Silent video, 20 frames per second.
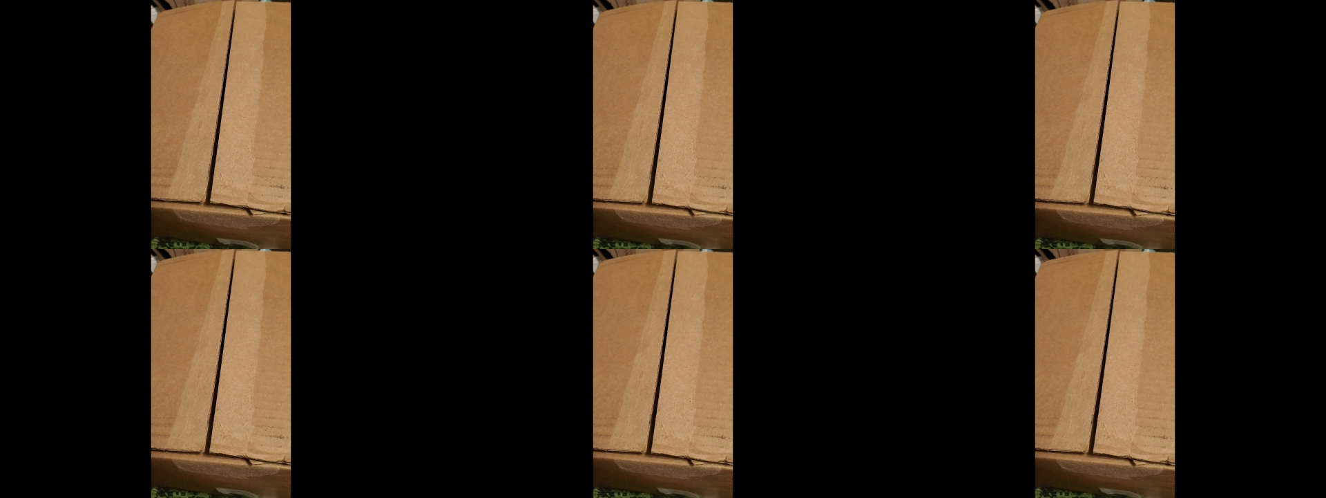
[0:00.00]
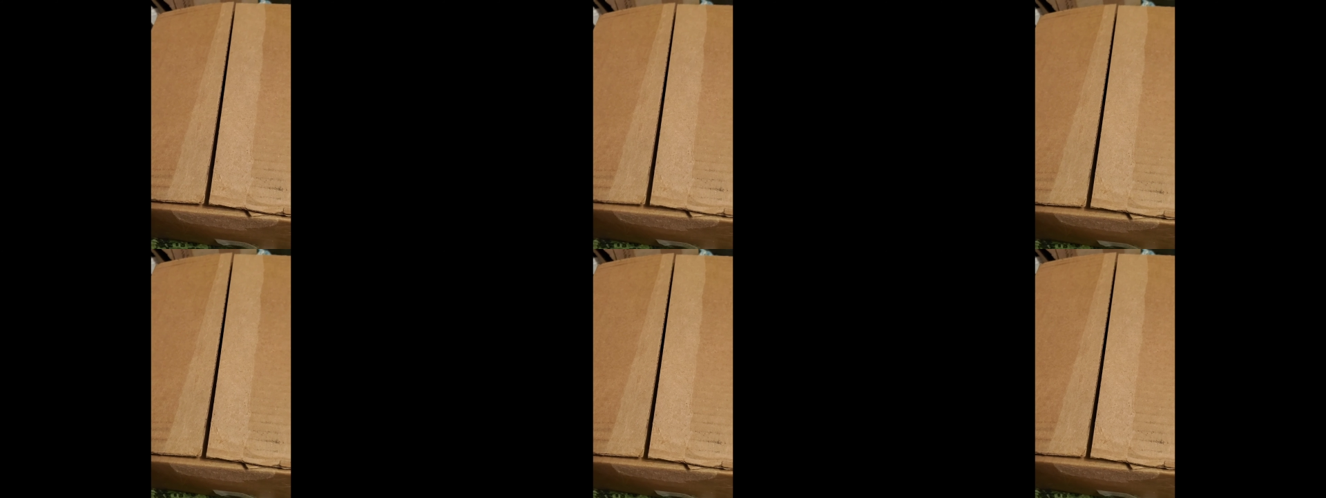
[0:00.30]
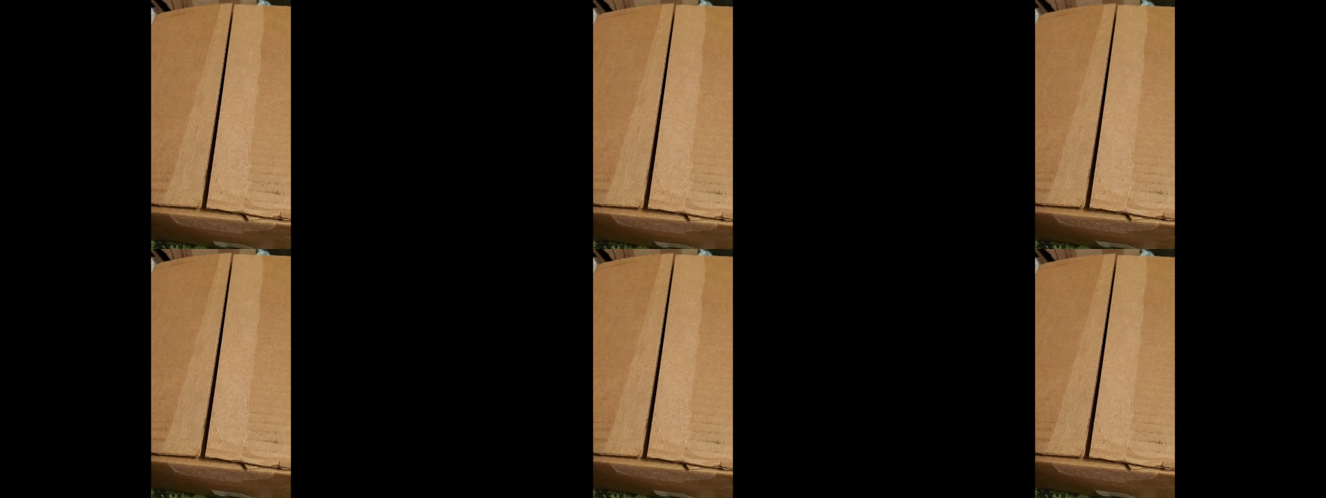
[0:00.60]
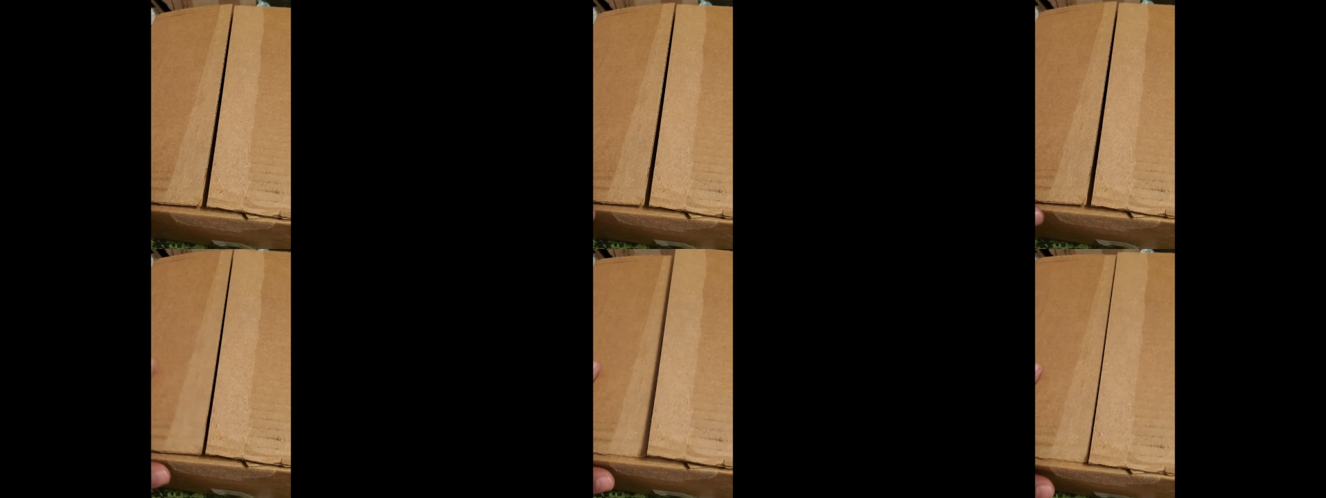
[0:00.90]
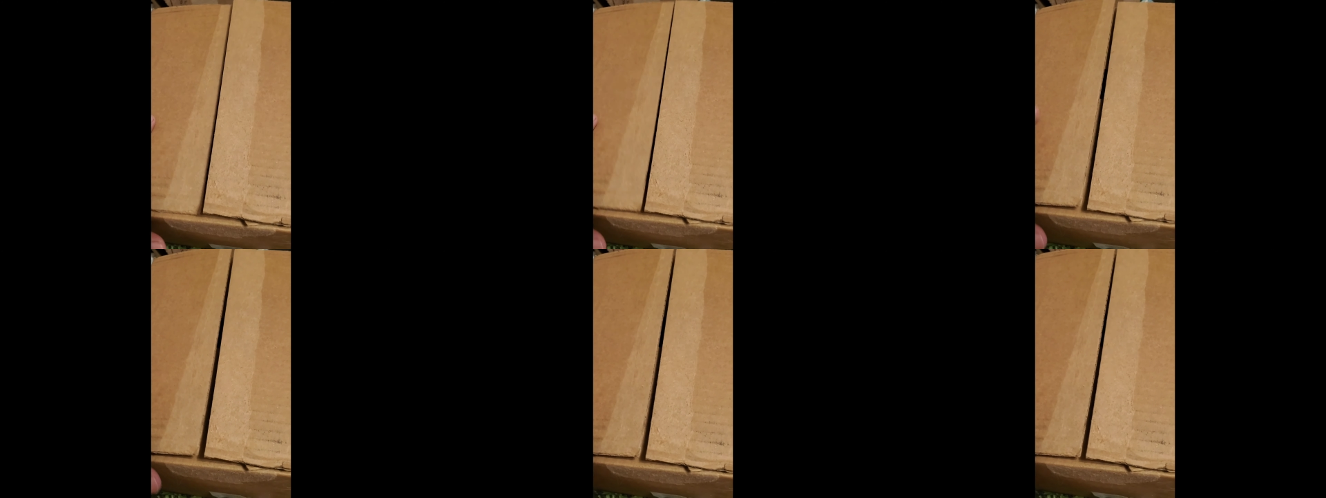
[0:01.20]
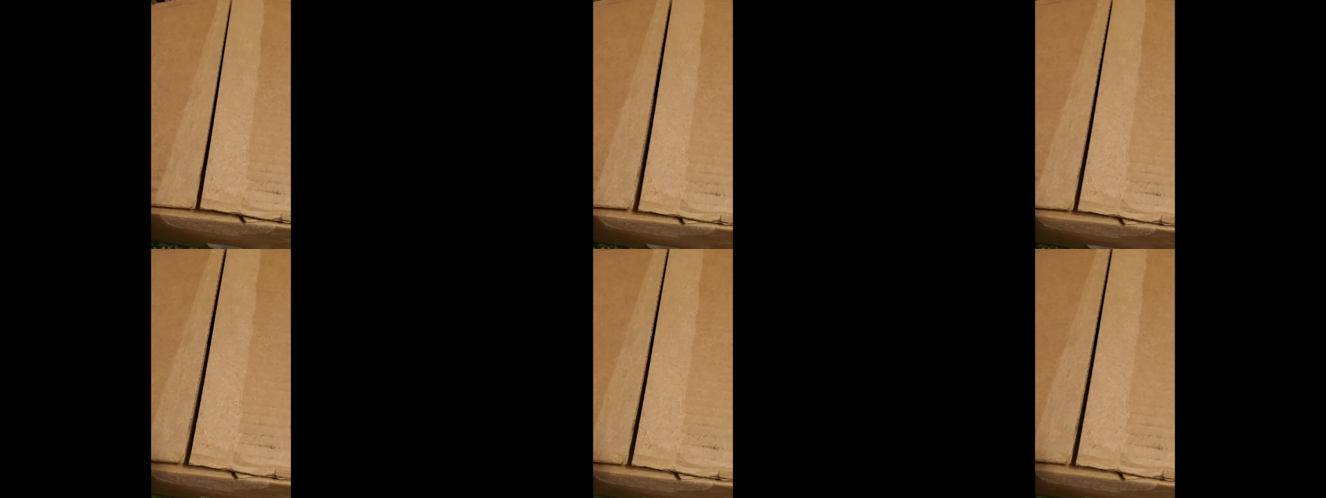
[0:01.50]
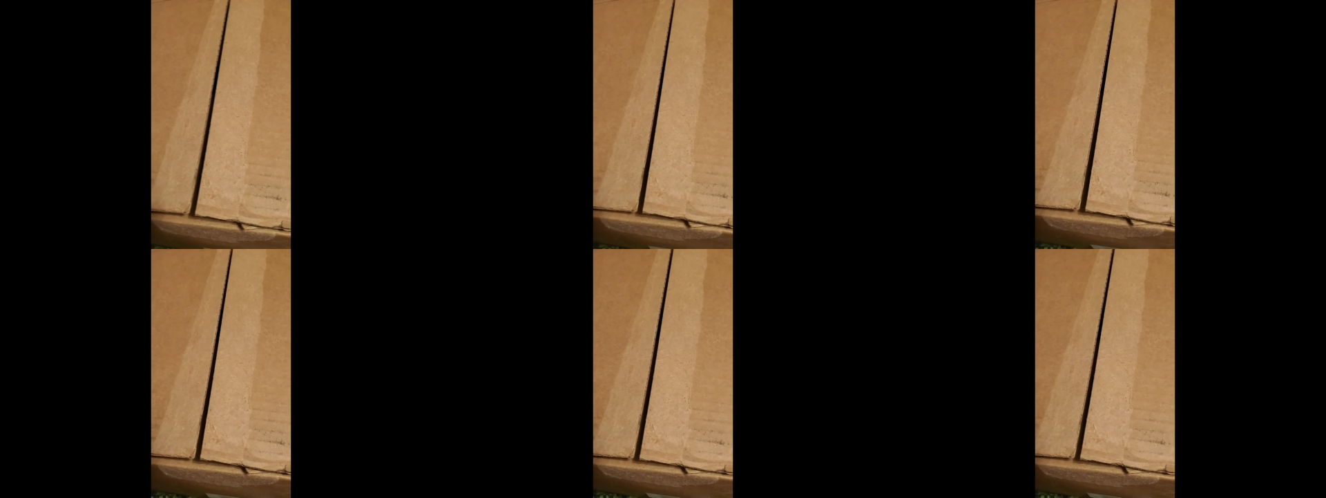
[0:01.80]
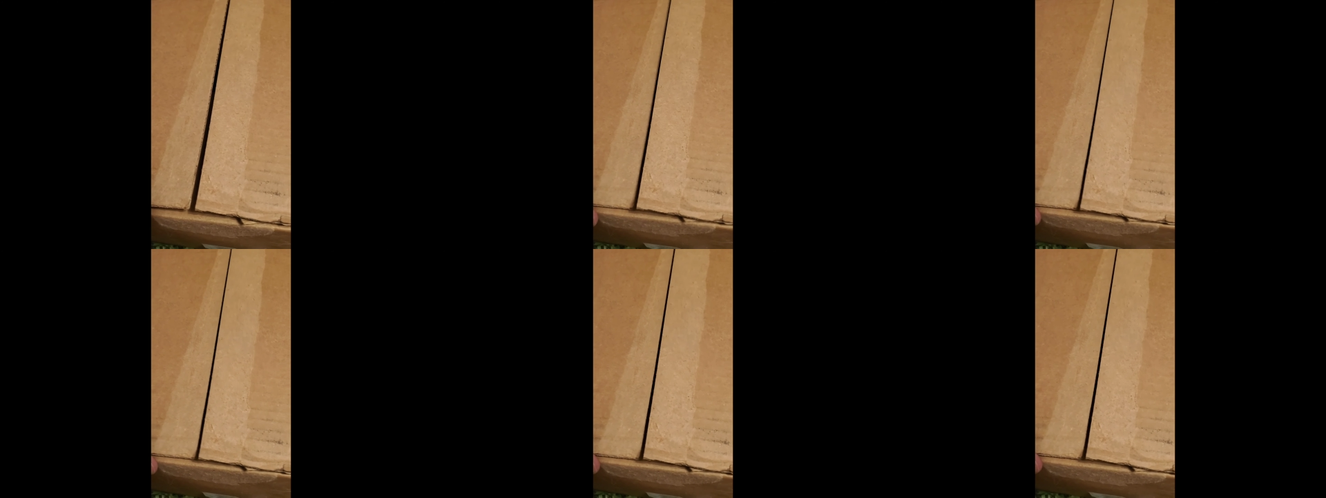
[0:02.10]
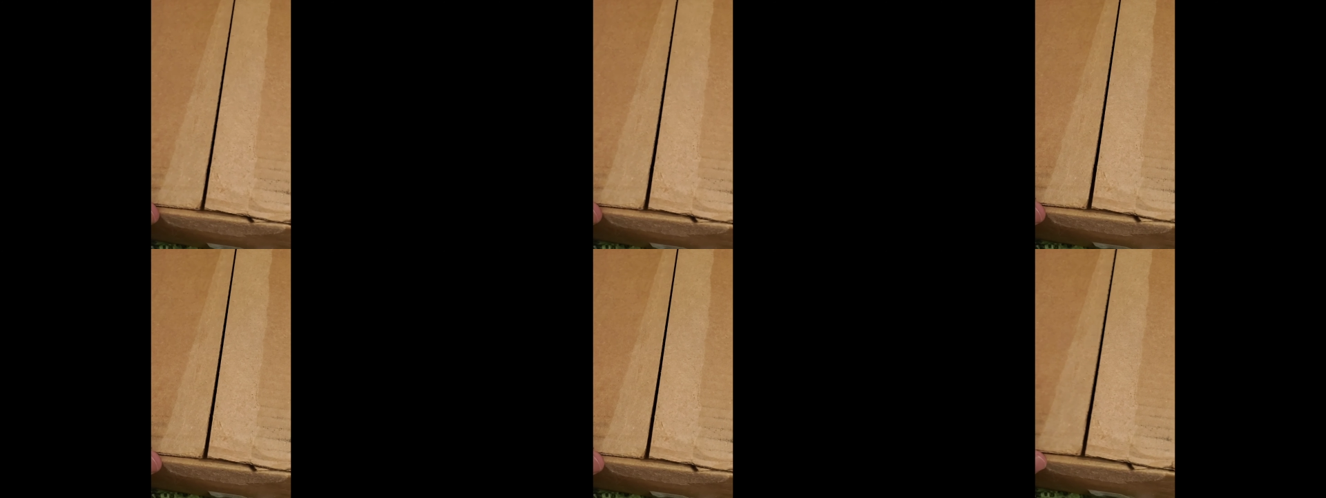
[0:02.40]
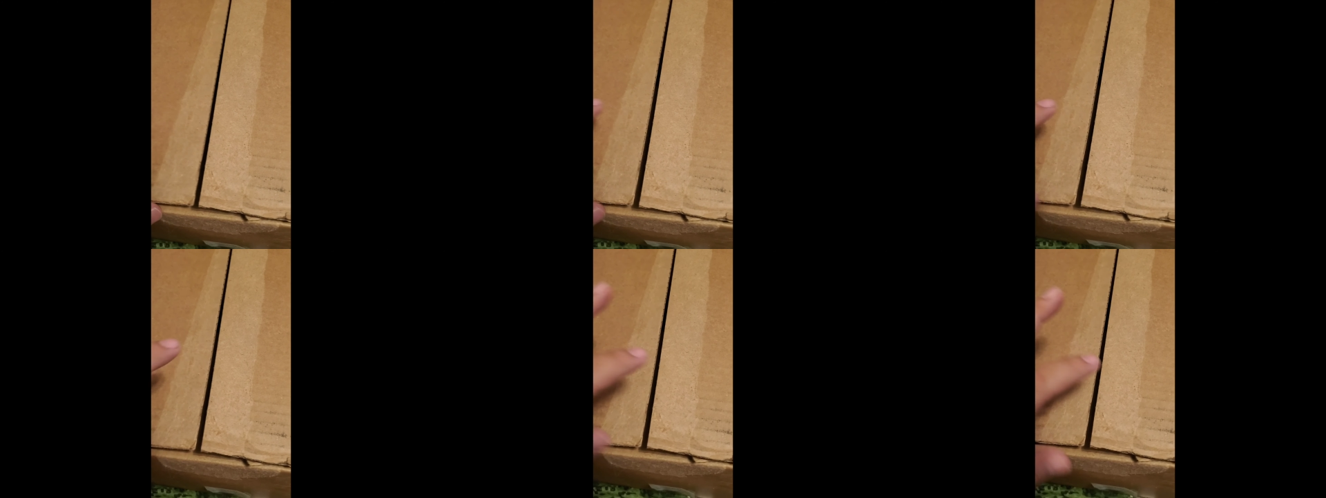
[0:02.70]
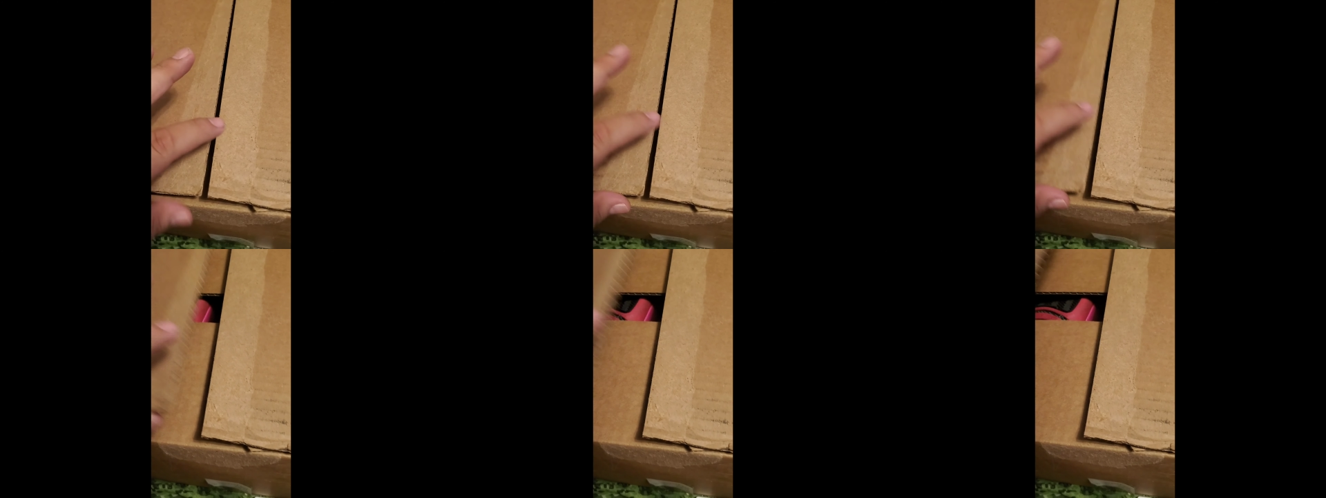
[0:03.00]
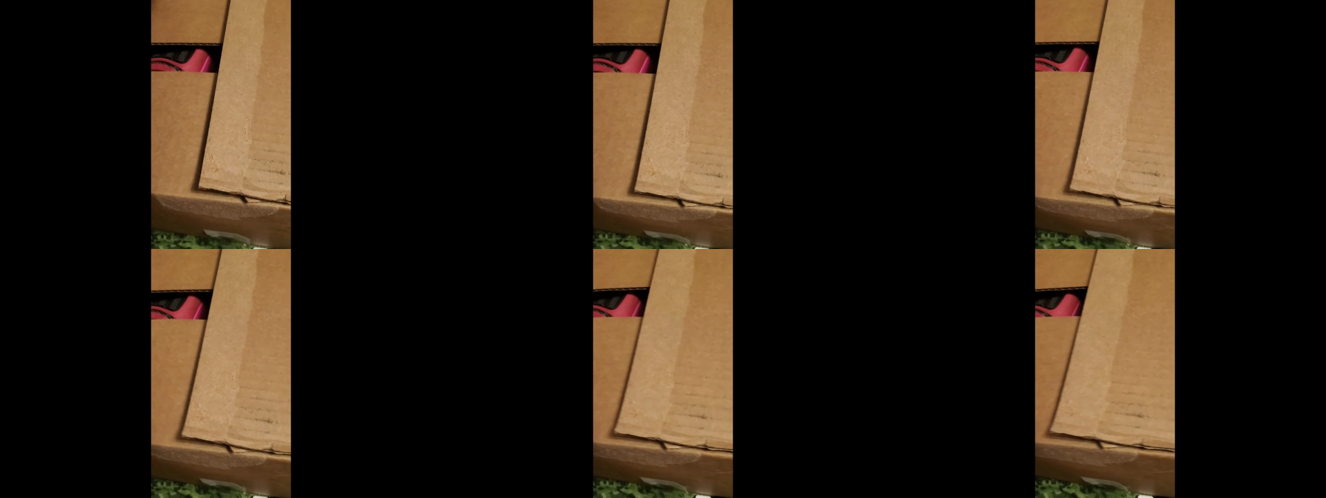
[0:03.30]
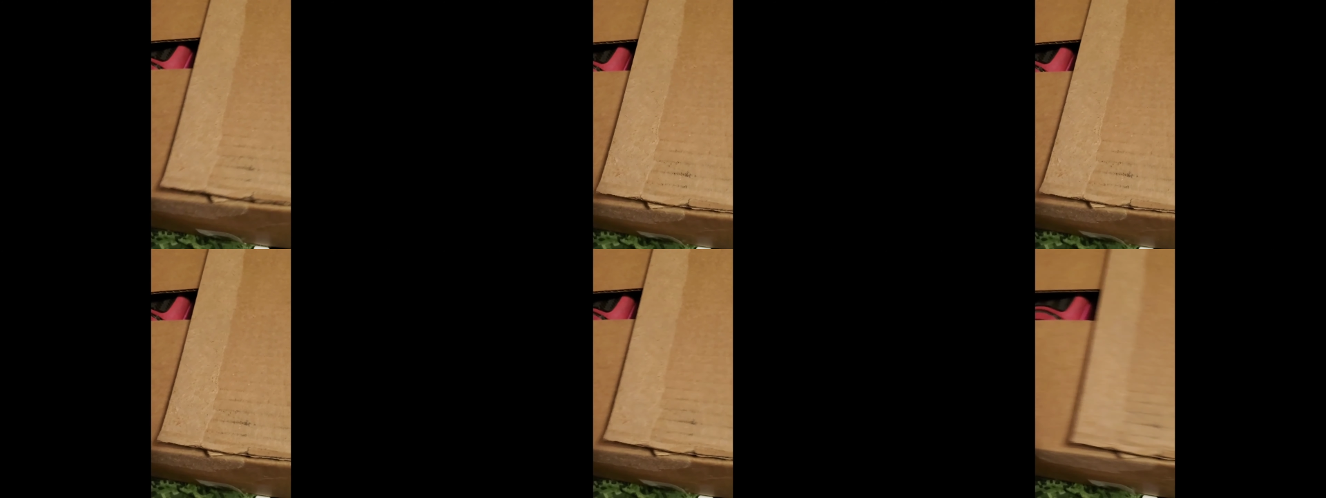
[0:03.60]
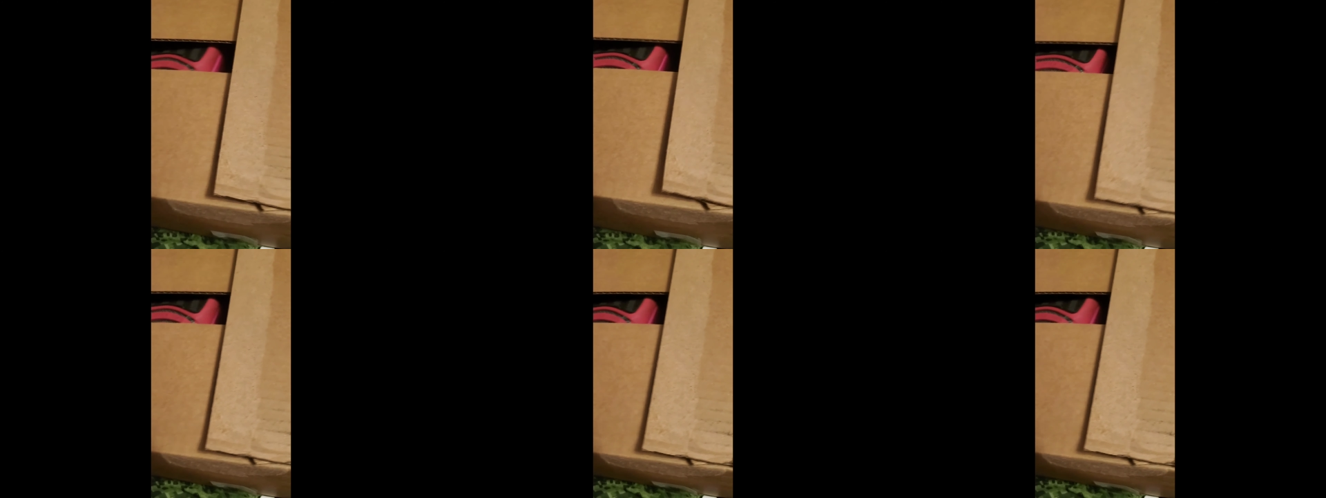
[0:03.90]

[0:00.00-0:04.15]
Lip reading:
(no speaker visible)